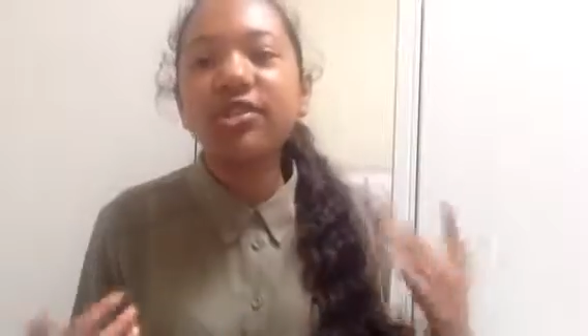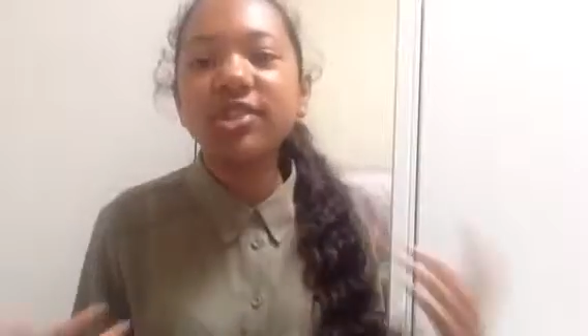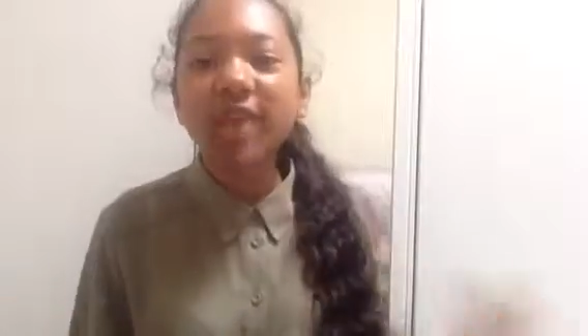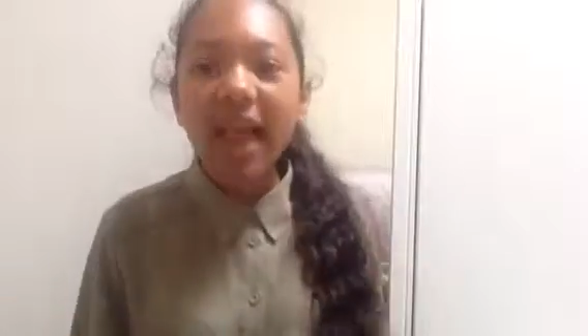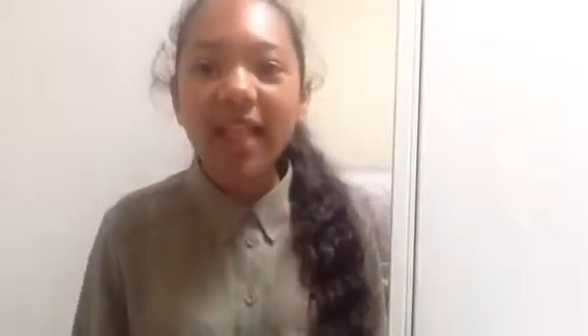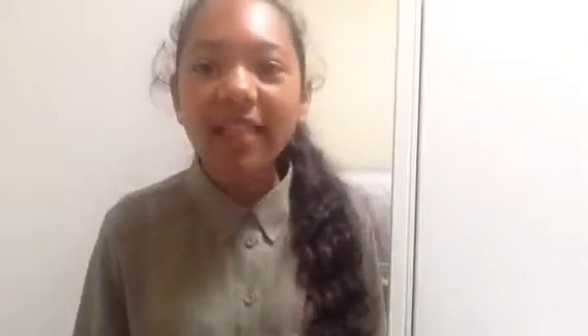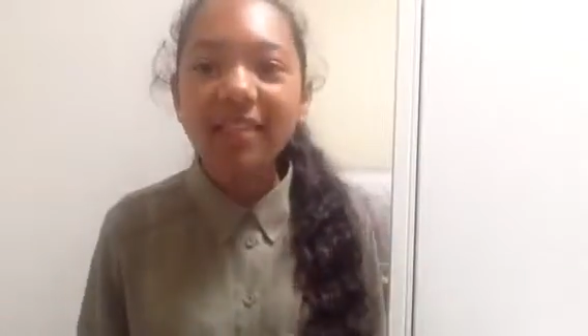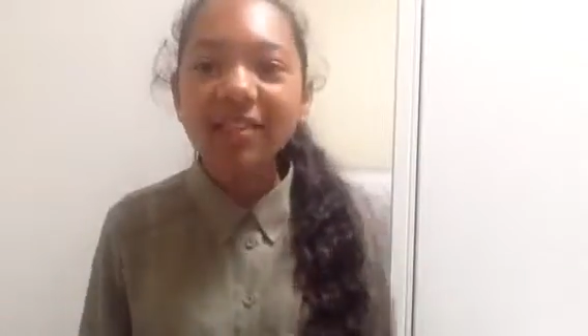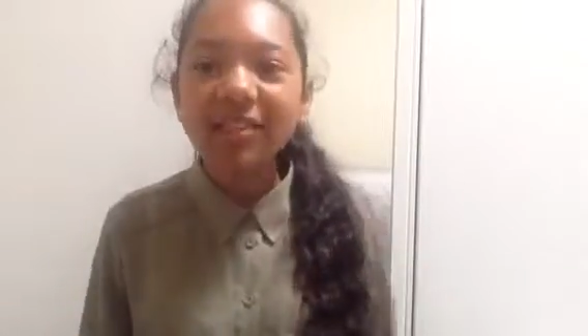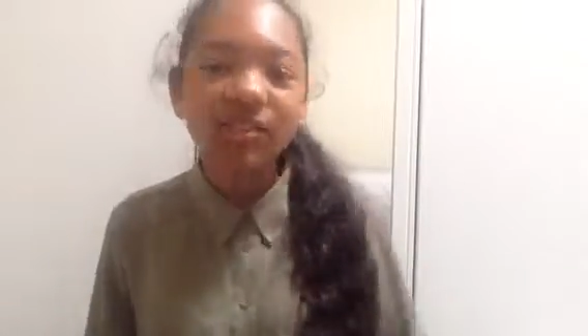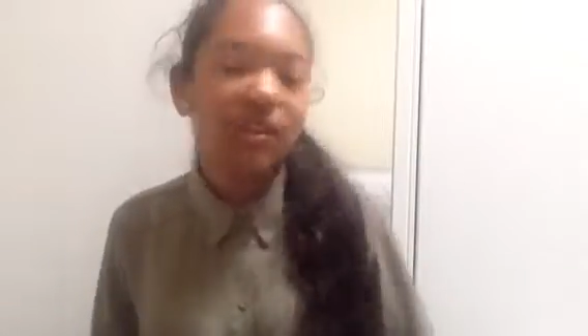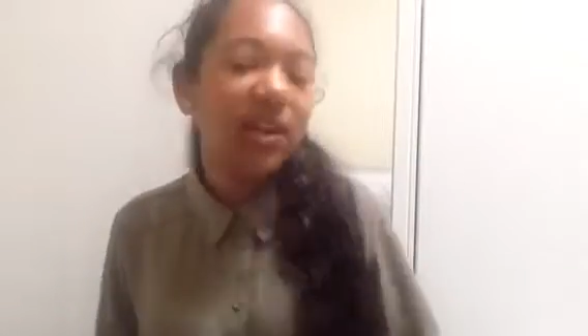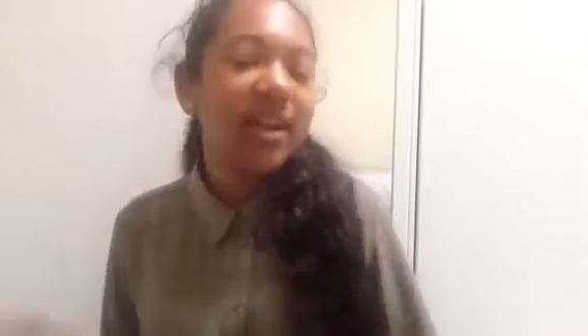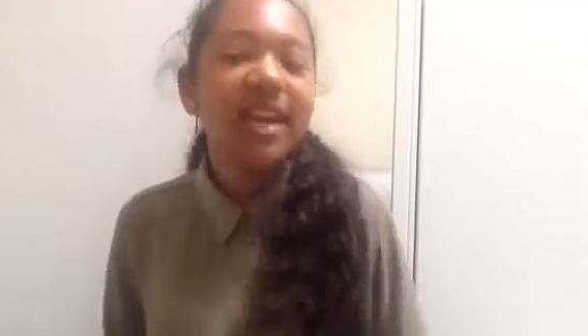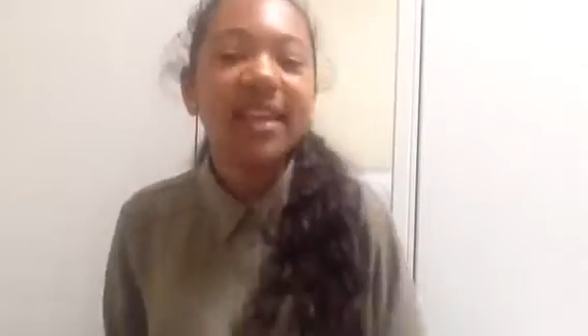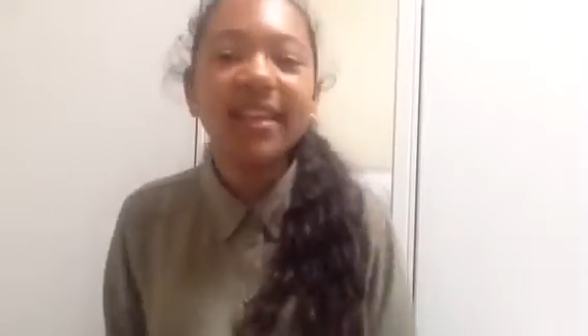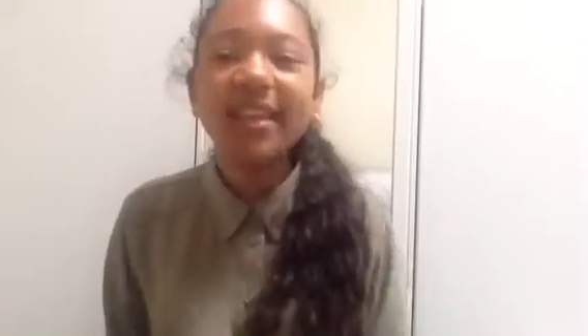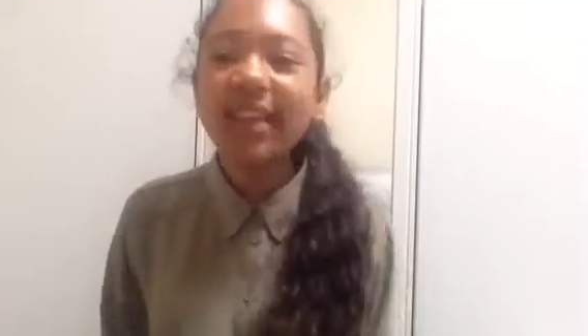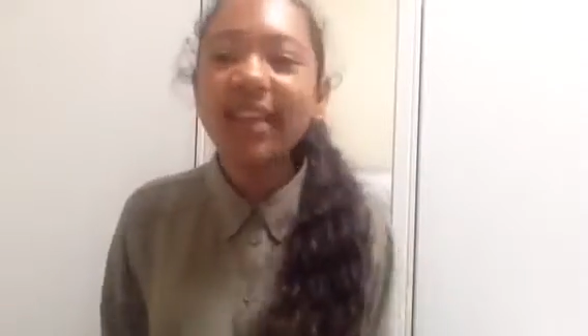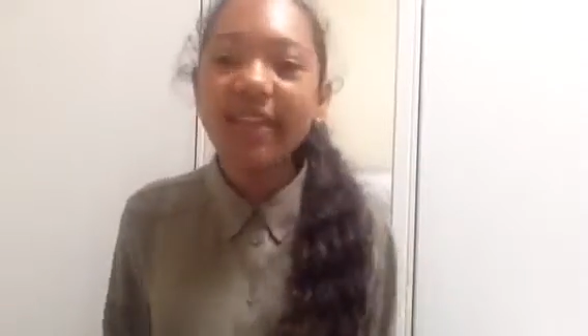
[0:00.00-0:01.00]
challenge or
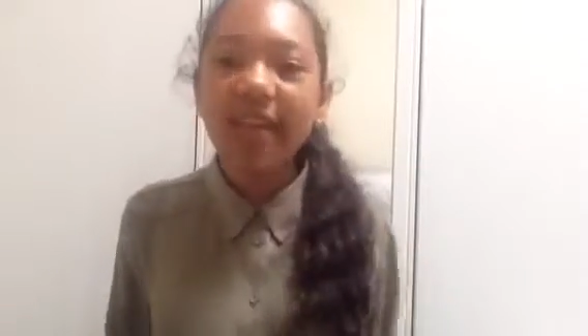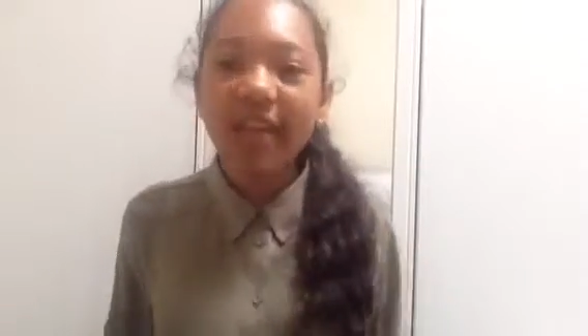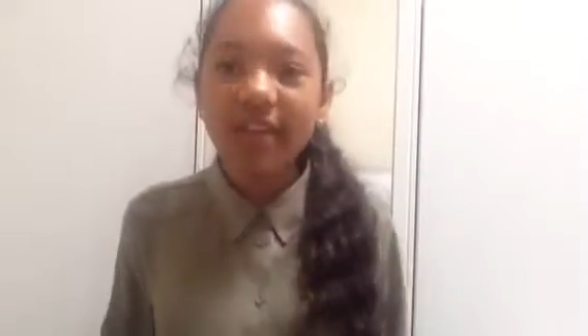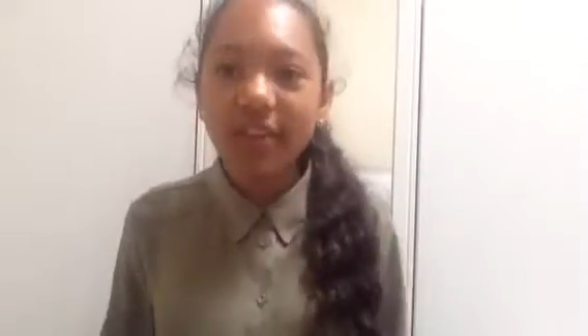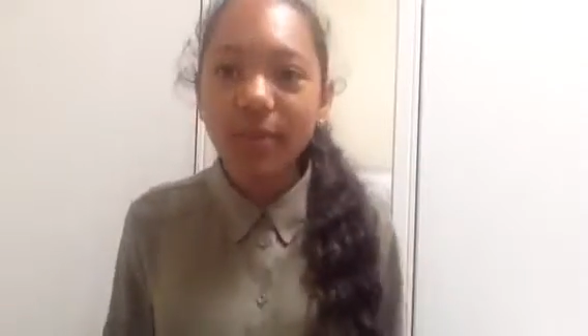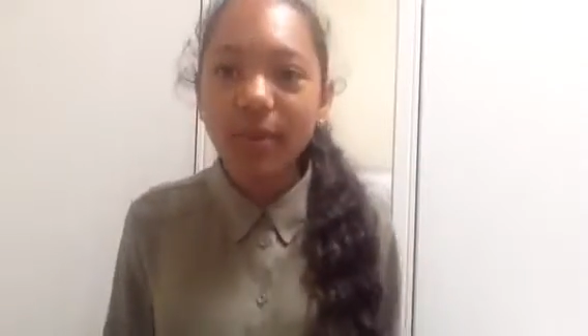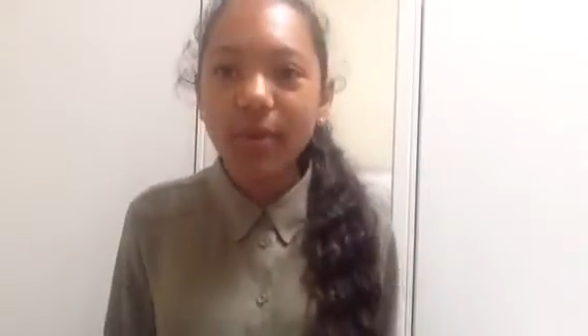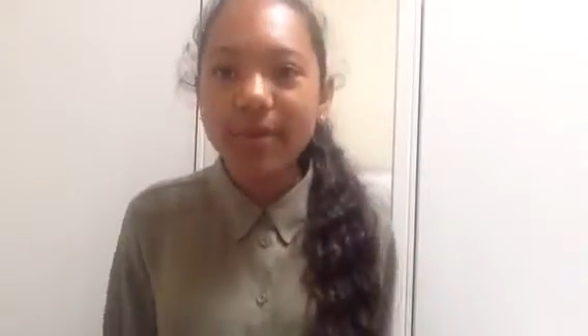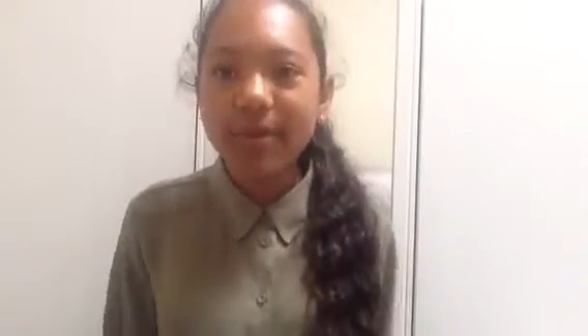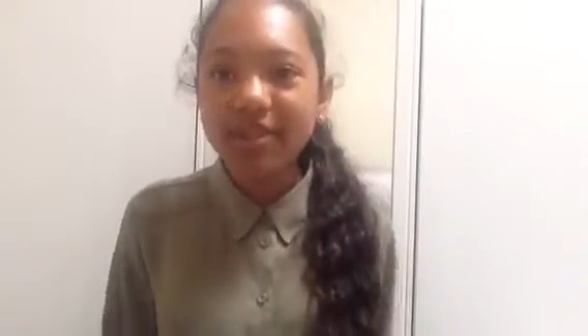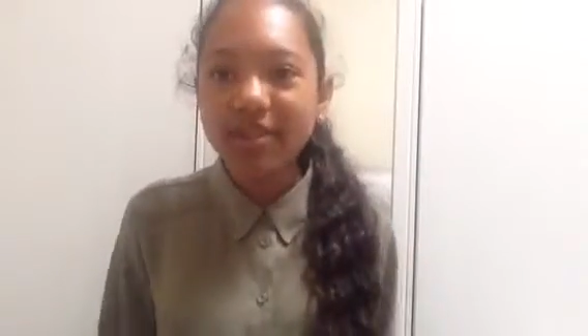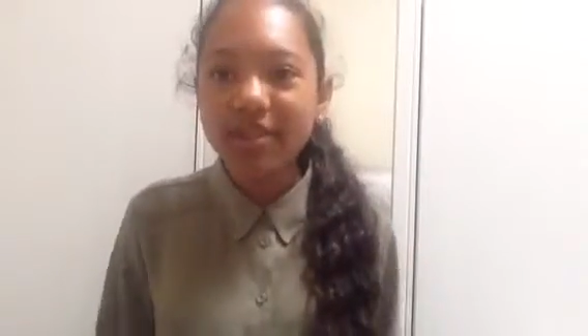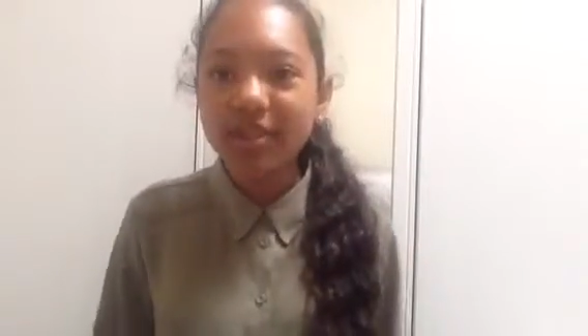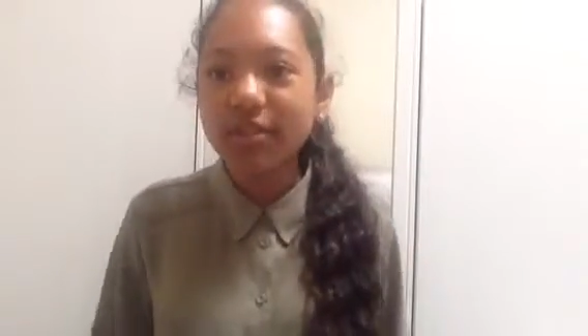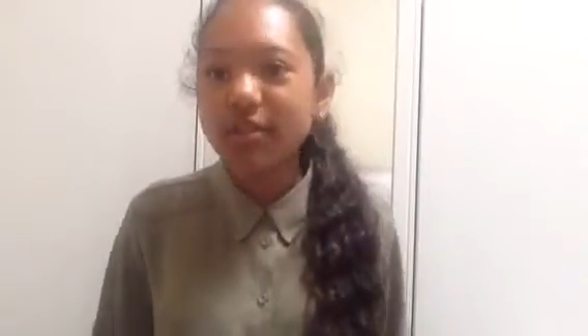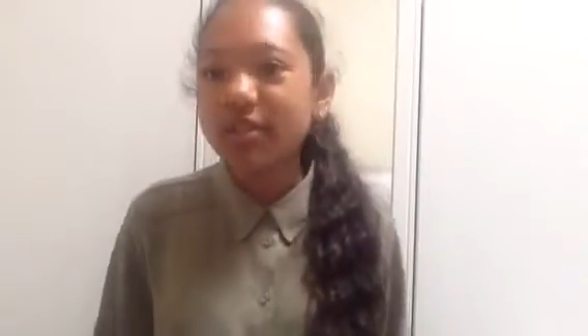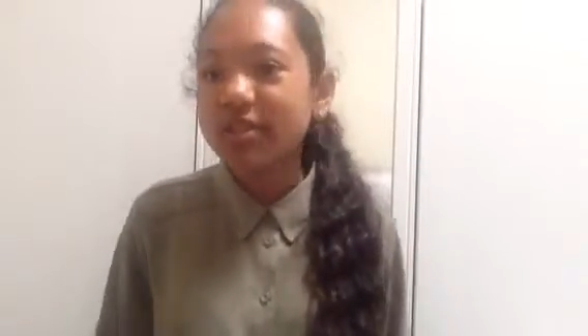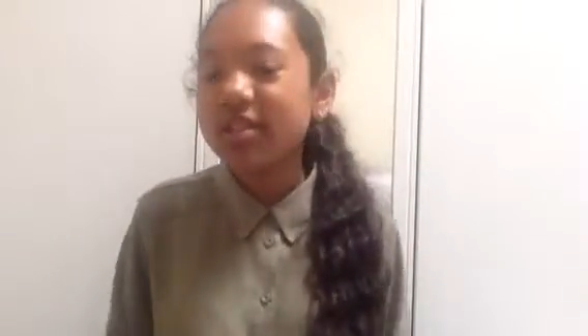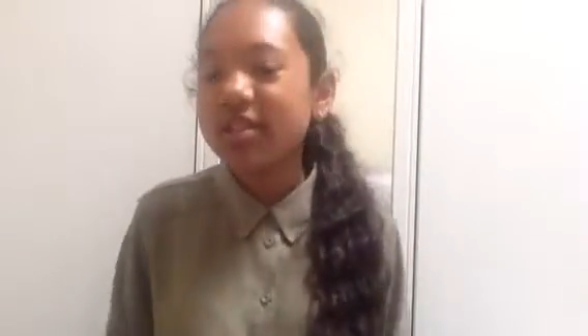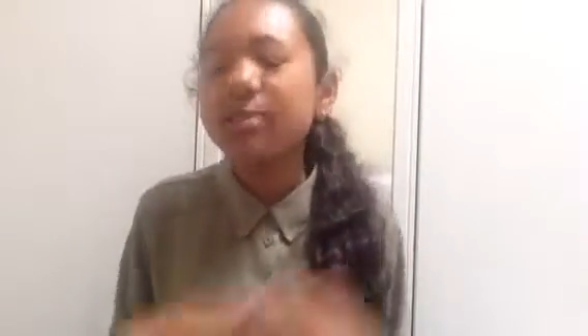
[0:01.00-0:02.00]
anything like that you want me to do.